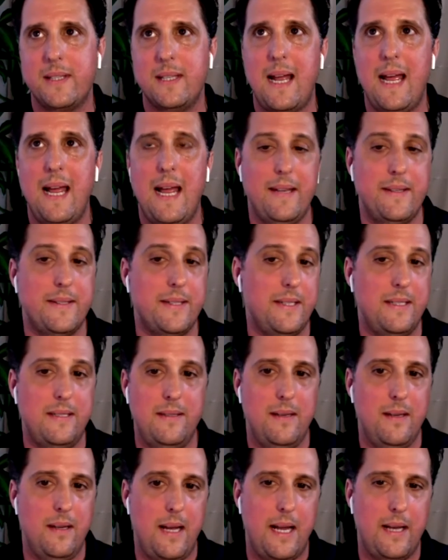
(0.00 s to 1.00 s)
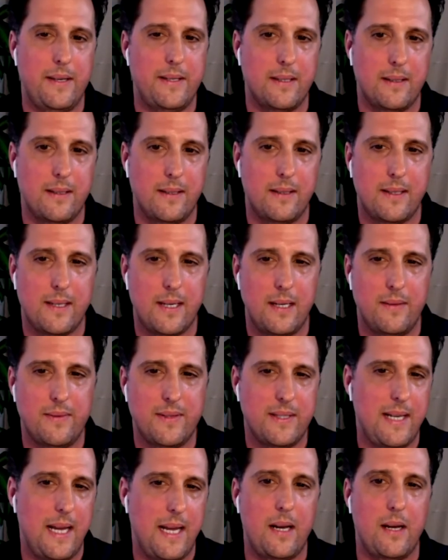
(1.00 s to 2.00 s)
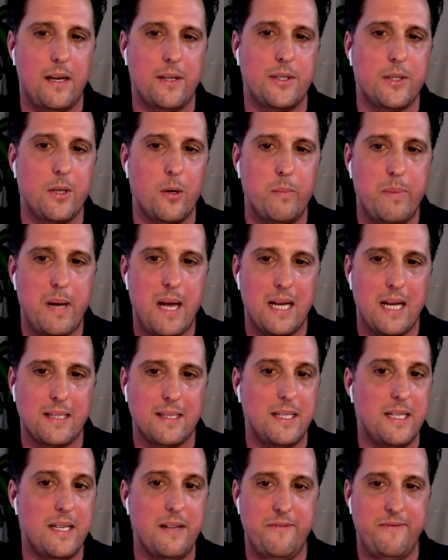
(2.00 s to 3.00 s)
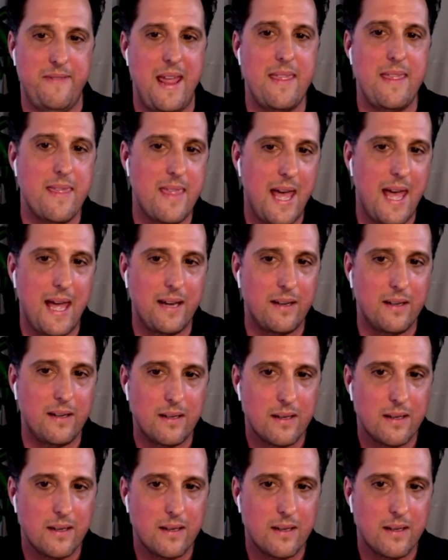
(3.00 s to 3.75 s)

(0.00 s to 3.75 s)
that I had to kind of stand on a soapbox and defend that